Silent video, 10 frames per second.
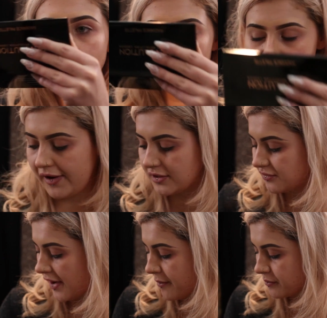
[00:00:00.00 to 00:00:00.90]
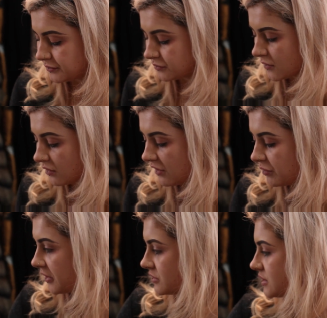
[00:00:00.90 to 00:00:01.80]
Perfect, right, leave
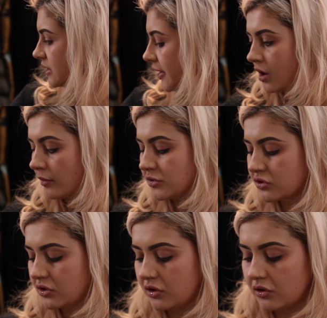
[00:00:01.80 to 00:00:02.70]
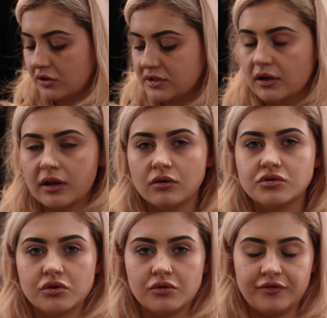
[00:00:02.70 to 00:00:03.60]
the brows there. I'm just going to use a little
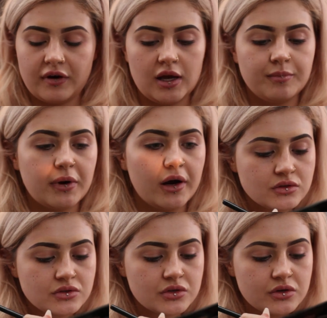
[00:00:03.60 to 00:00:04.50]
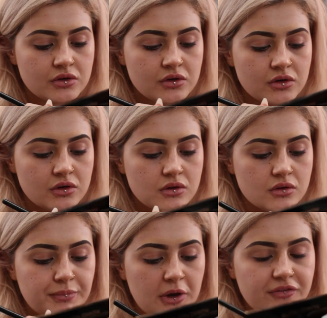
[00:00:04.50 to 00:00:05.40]
gel fibre
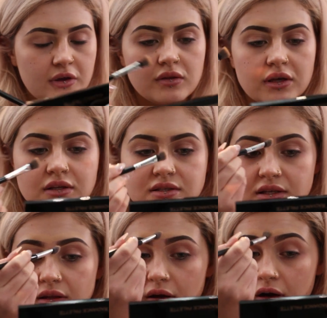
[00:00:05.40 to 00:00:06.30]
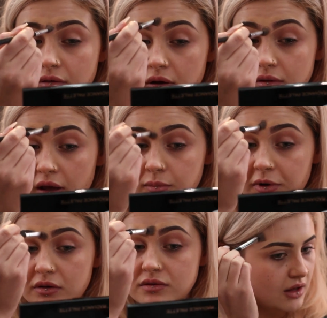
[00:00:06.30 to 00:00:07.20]
to buff out the concealer around the
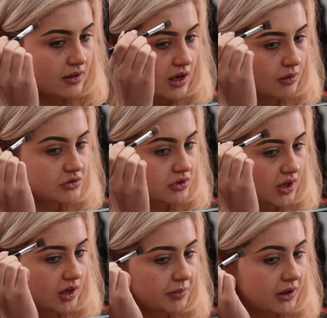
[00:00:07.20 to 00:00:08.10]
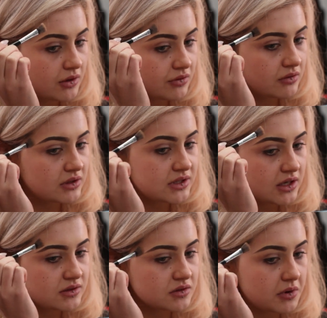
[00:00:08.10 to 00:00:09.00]
eyebrows and then I'm just going to kind of blend around the sides as